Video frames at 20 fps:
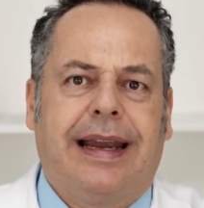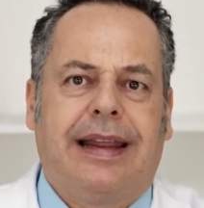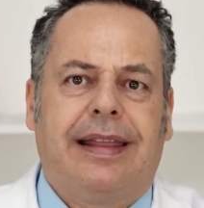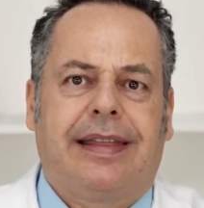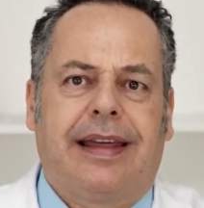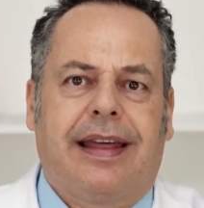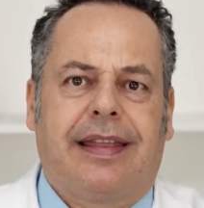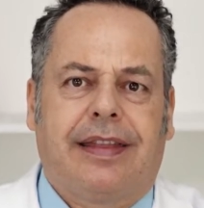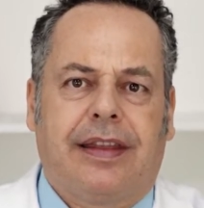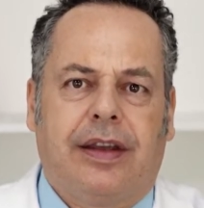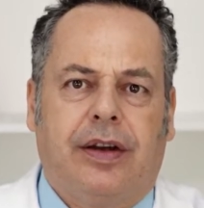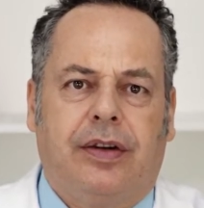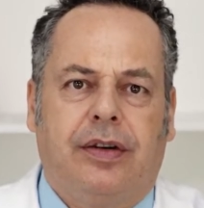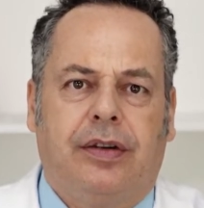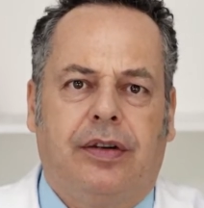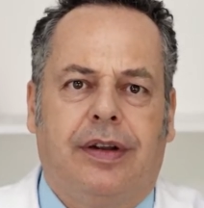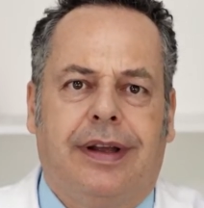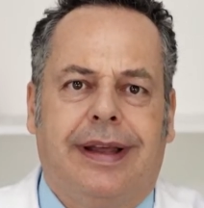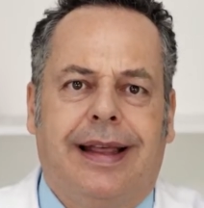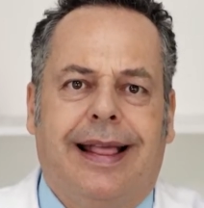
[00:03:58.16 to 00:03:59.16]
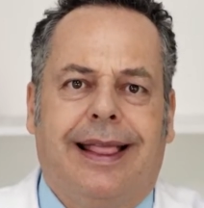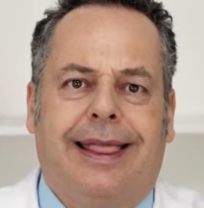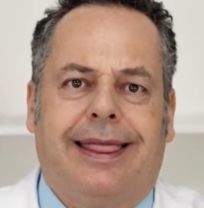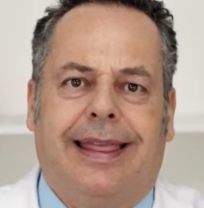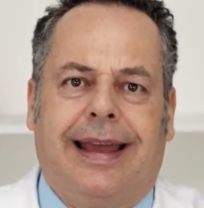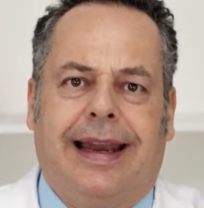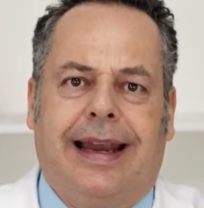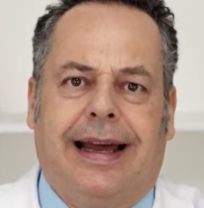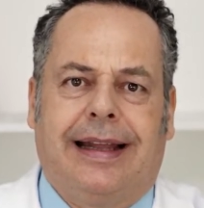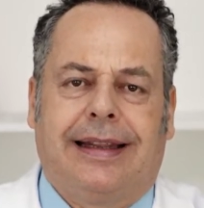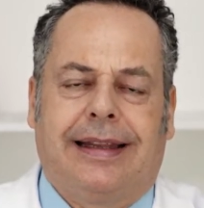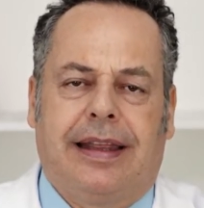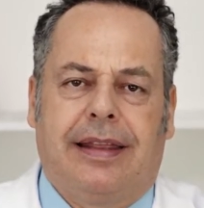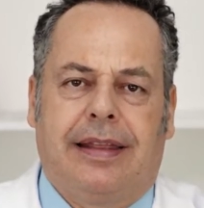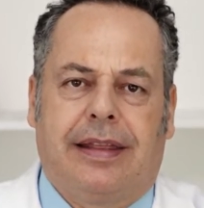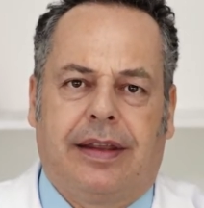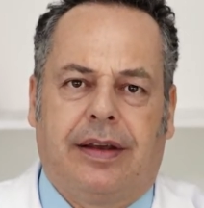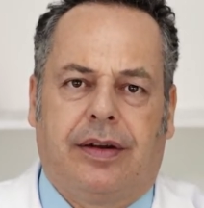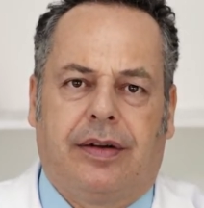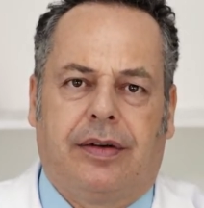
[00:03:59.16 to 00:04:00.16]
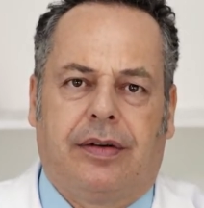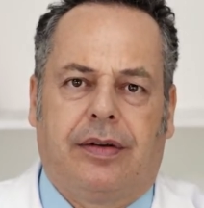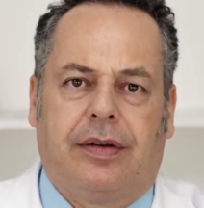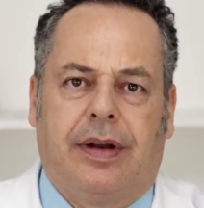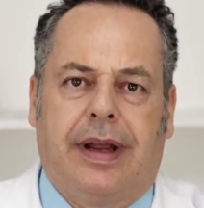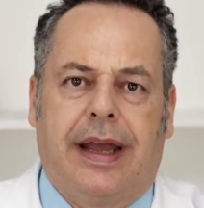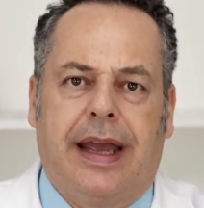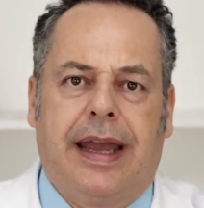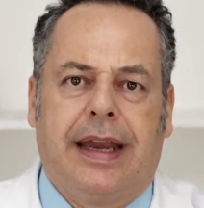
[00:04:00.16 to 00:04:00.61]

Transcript: In particular, the struggle would